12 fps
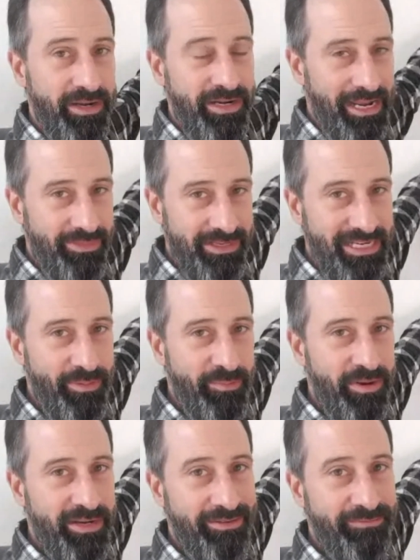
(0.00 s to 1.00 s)
like this Happy
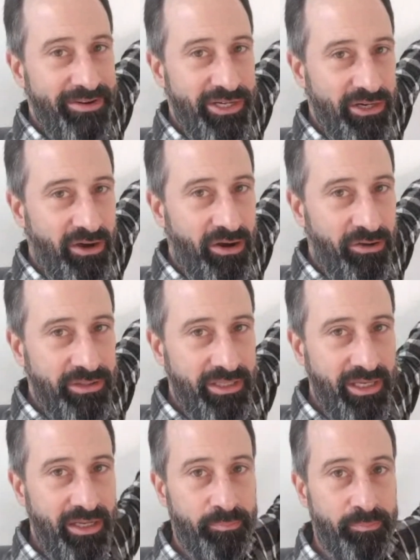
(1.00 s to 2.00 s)
Monday vision, on
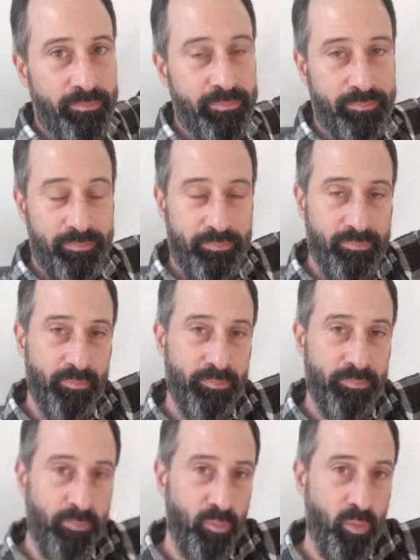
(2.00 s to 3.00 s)
the
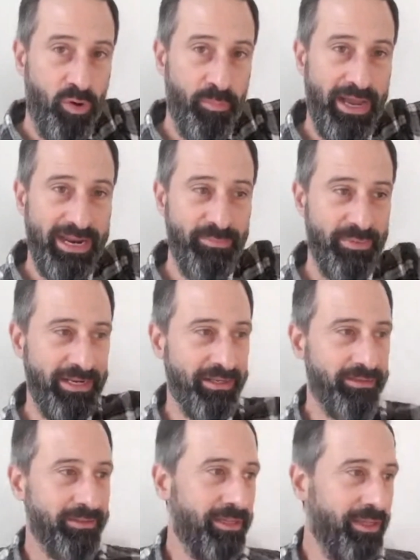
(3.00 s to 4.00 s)
wall behind me,
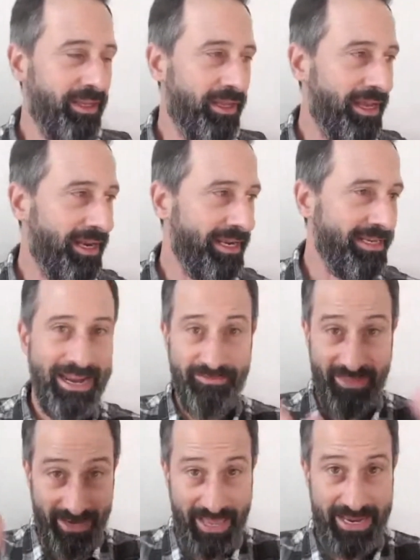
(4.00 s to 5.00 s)
and I gave
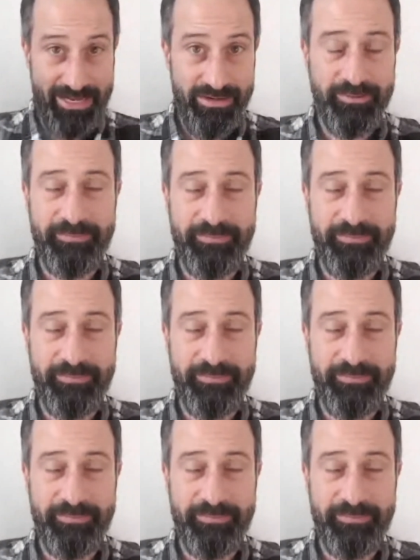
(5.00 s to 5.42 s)
that line,